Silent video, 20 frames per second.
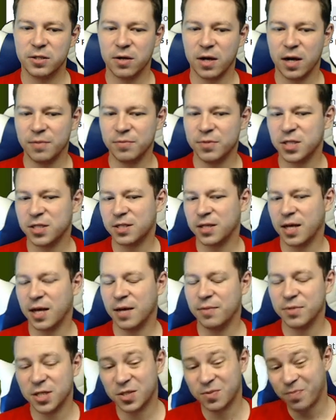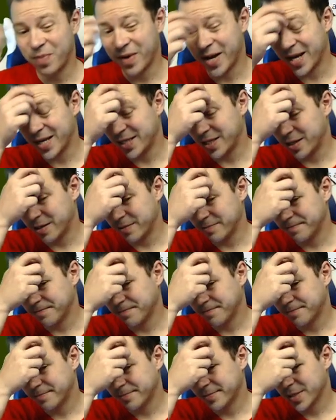I'm just I'm just passing.
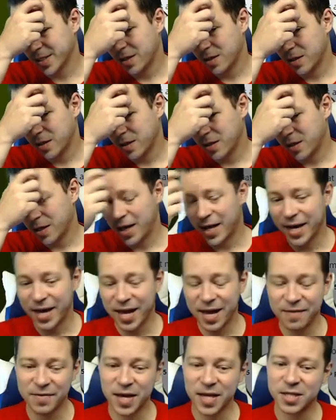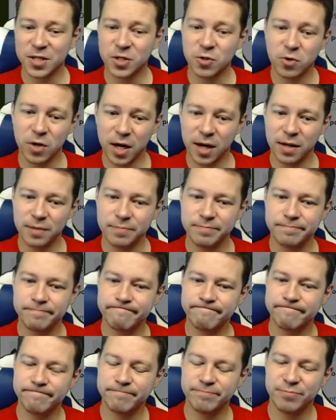I have extra,
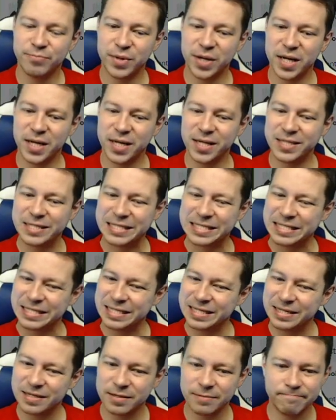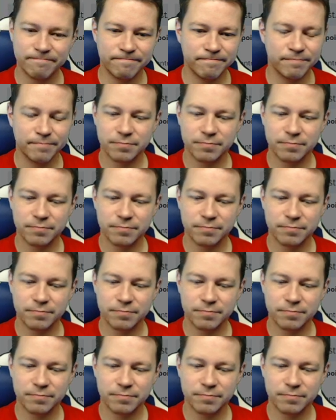but um,